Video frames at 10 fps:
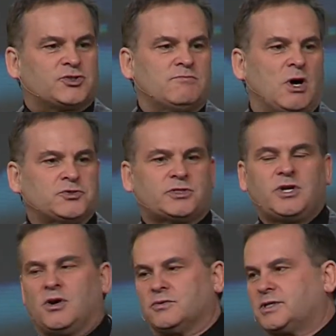So most
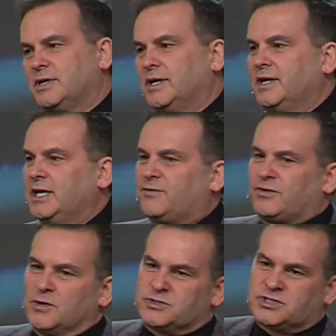don't. It
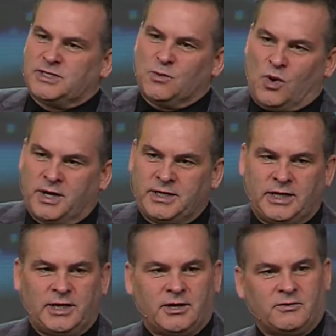floats in one
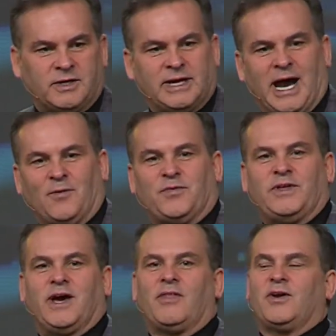ear and out
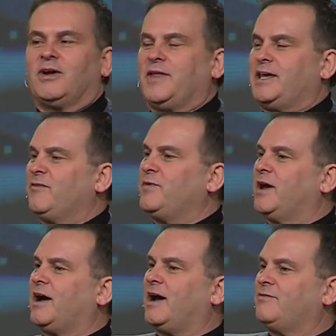the other. They give me
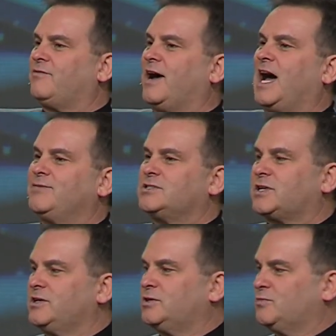a high five and
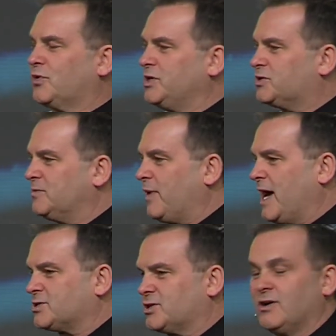say, Good preaching,
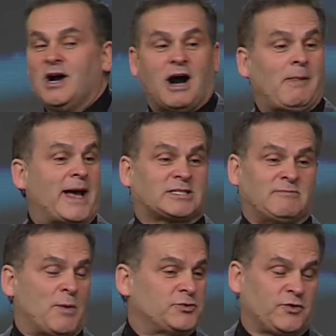Pastor. I'll ask
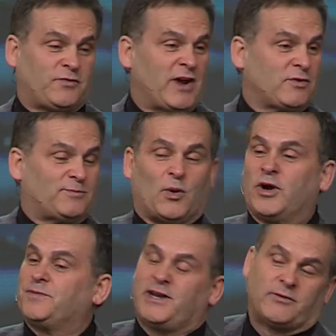them what was your favorite
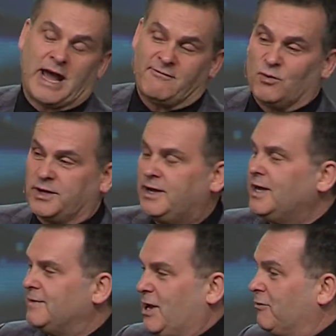point. They don't have one.
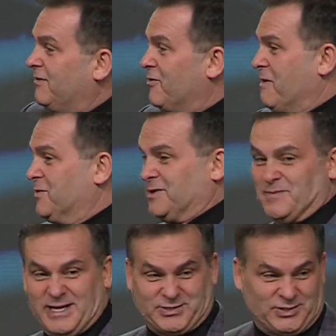They don't even remember the
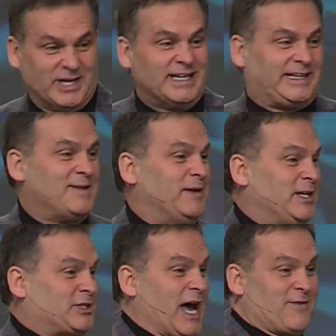message 10
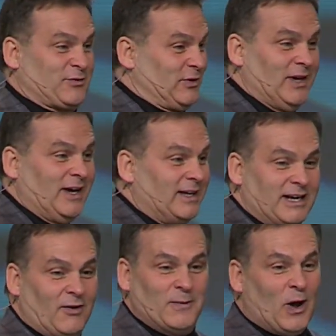minutes after,
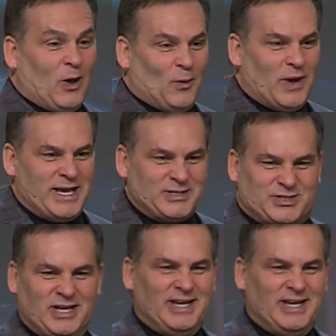you know, in the hallways.